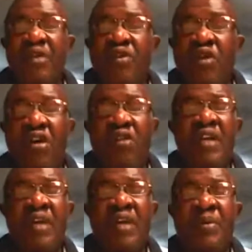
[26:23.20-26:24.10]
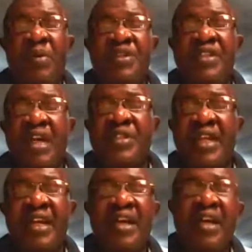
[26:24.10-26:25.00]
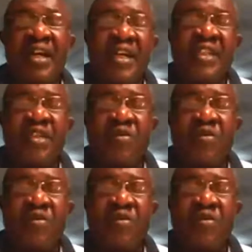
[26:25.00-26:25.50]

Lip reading: No other currency out there.